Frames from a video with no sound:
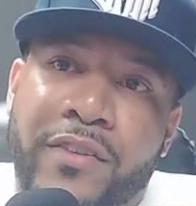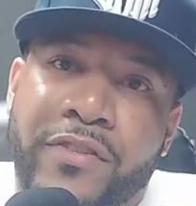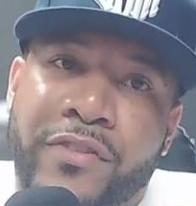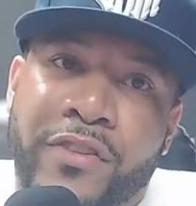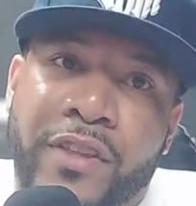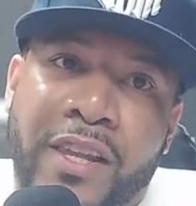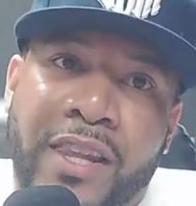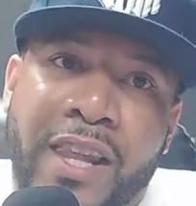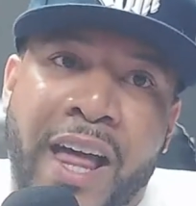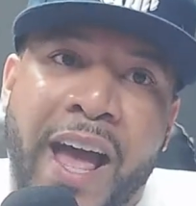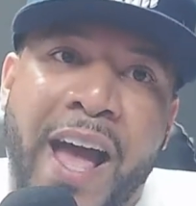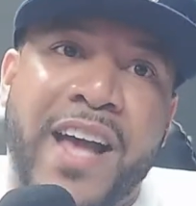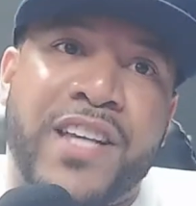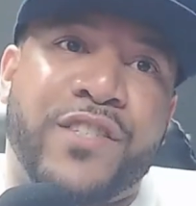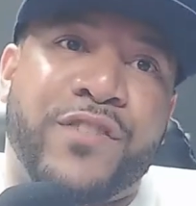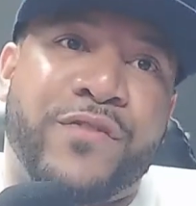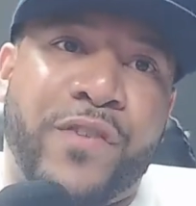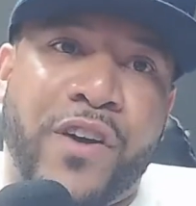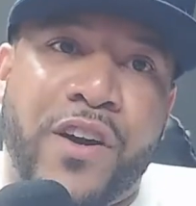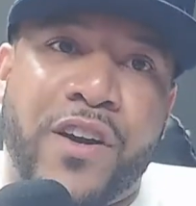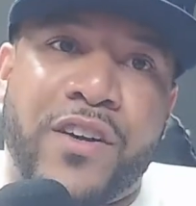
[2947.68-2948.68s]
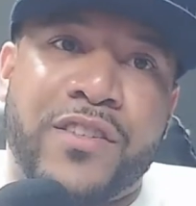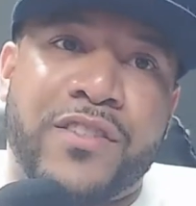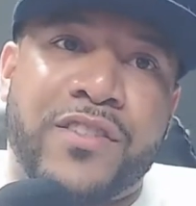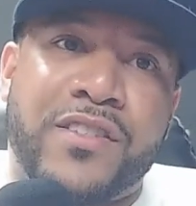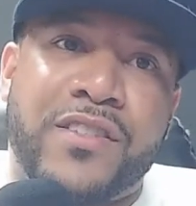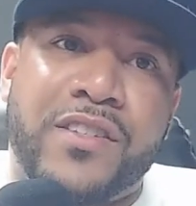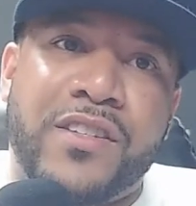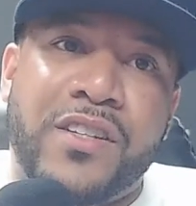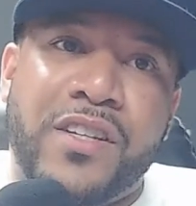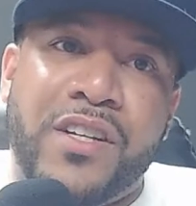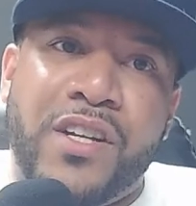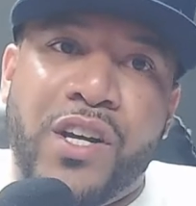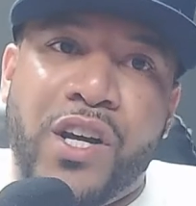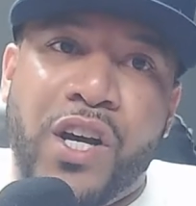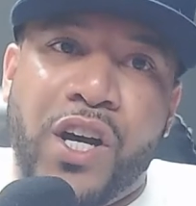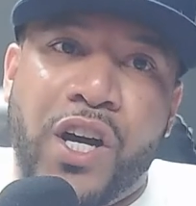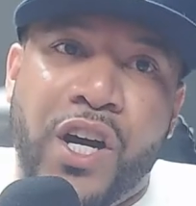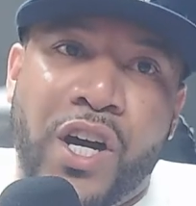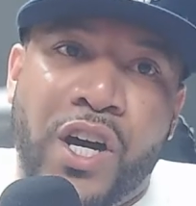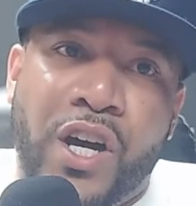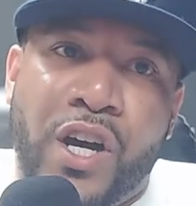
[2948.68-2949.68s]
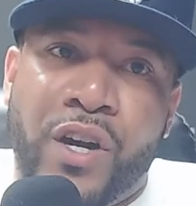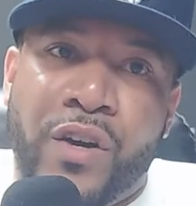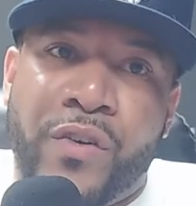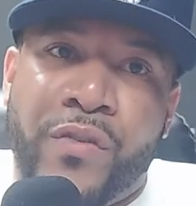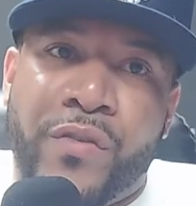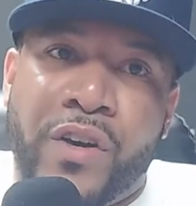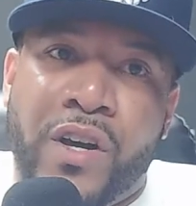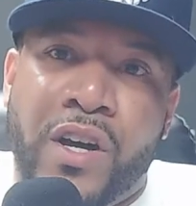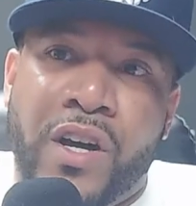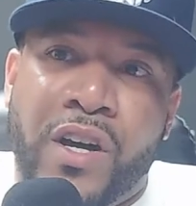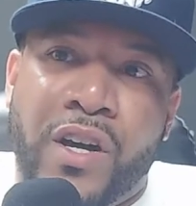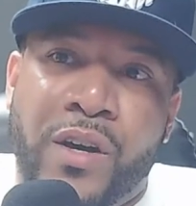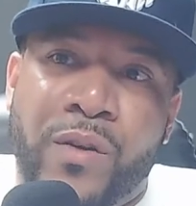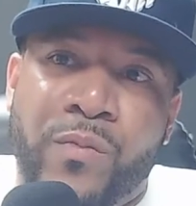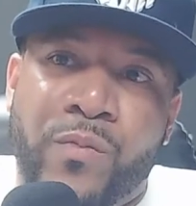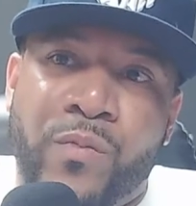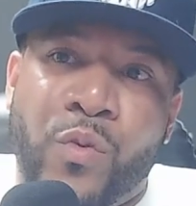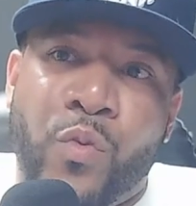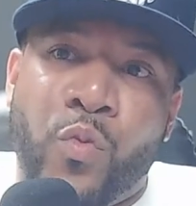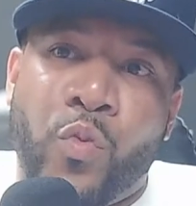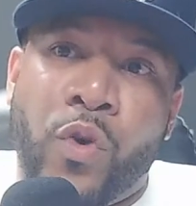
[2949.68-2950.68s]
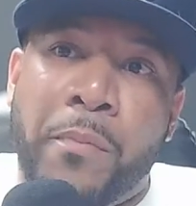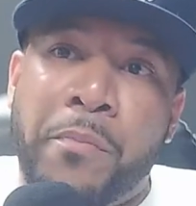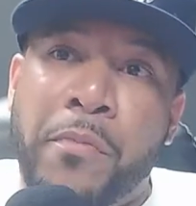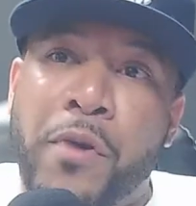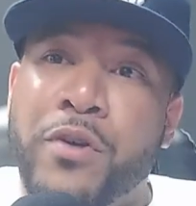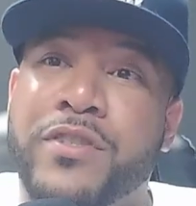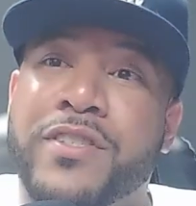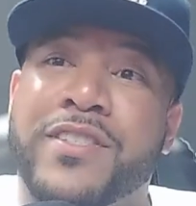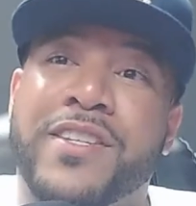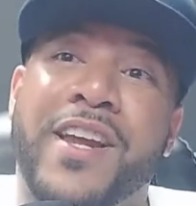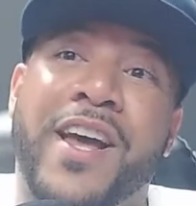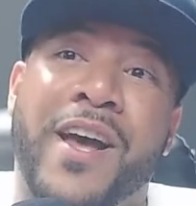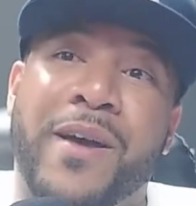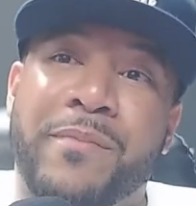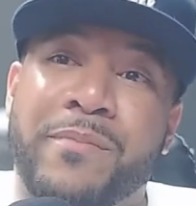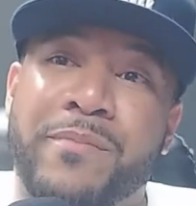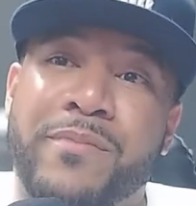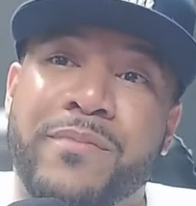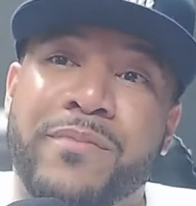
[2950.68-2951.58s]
last verse of One More Step.